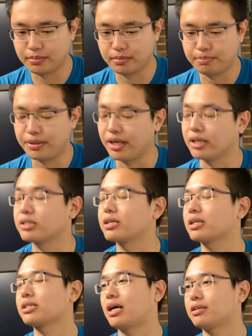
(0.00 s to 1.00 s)
being
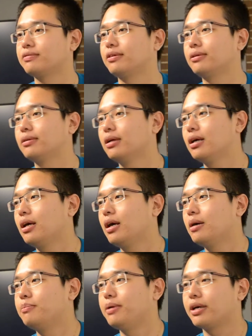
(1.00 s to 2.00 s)
successful,
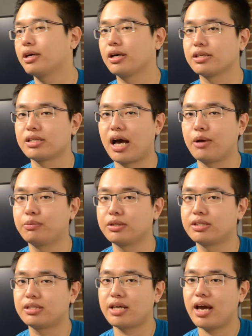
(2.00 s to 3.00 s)
because I would
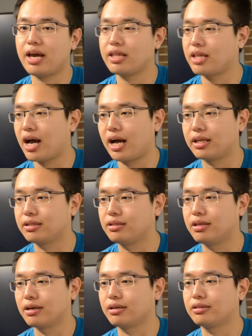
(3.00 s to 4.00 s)
say that
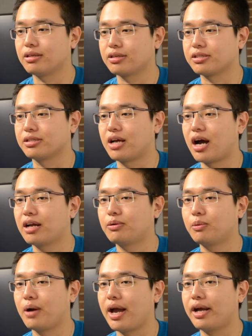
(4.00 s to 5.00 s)
there's not a
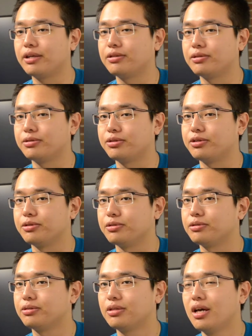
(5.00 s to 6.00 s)
way
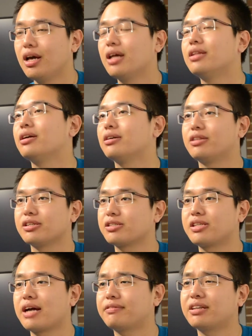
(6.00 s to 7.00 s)
there's
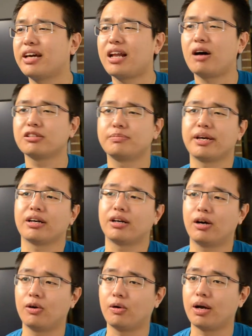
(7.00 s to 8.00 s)
never an ultimate
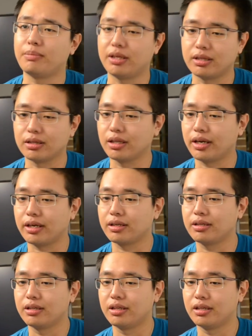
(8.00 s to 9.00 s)
goal. I mean, like,
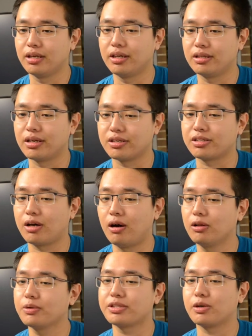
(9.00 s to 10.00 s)
there's
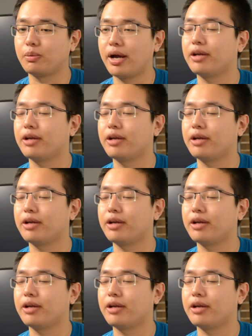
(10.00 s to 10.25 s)
always a way